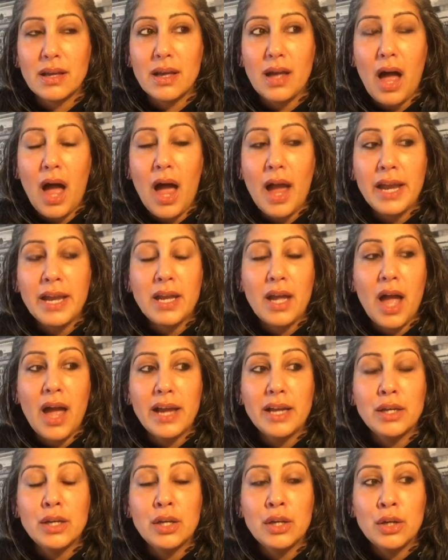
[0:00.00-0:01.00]
I
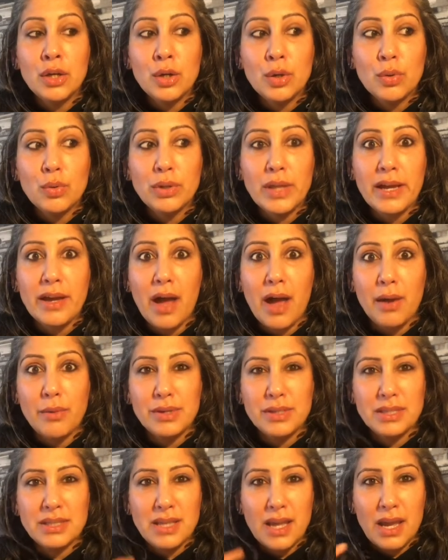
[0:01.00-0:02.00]
knew, like, I
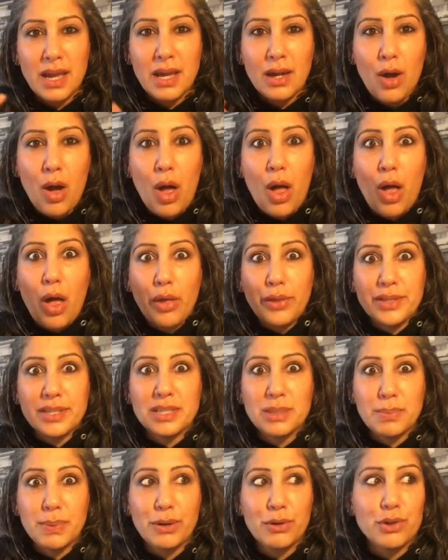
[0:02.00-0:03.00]
was saying all the
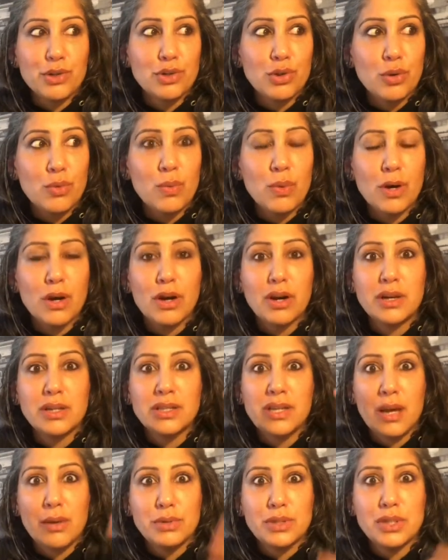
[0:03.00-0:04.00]
spiritual words,
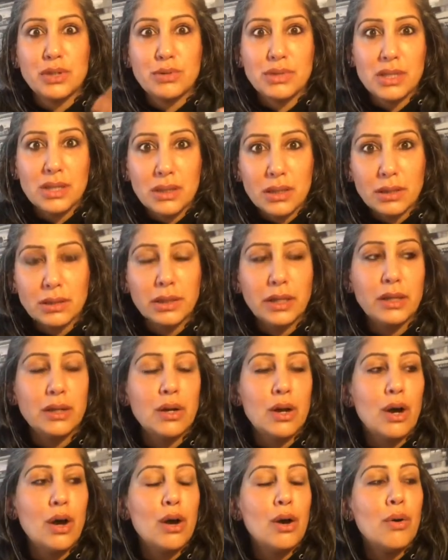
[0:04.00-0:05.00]
I was using the
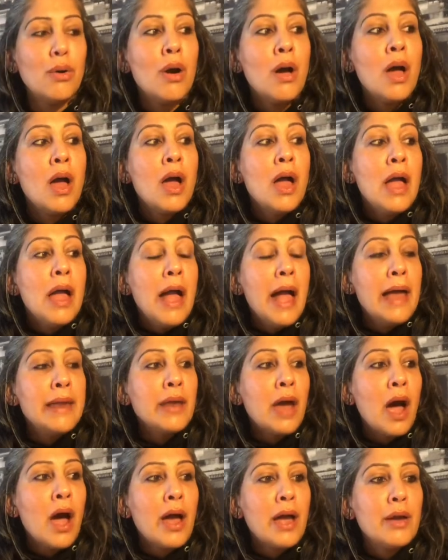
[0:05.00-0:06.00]
lingo, and
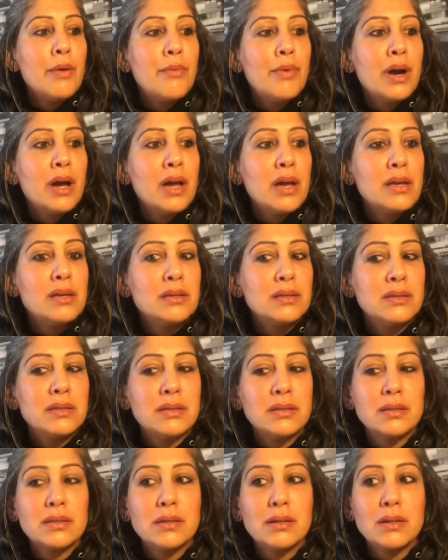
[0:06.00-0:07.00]
I
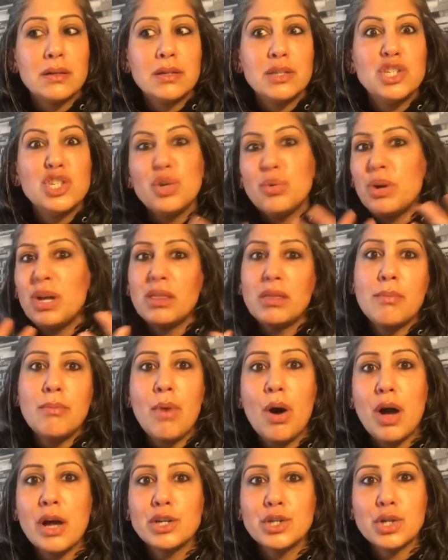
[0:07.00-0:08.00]
was doing the
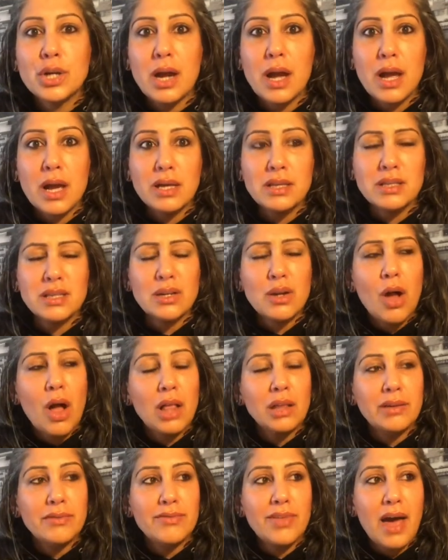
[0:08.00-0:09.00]
mantras and
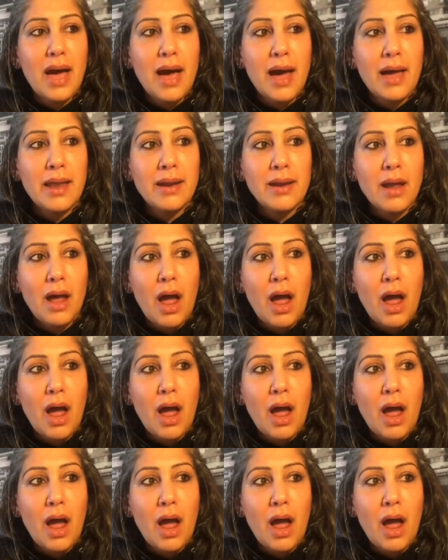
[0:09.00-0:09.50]
all of that.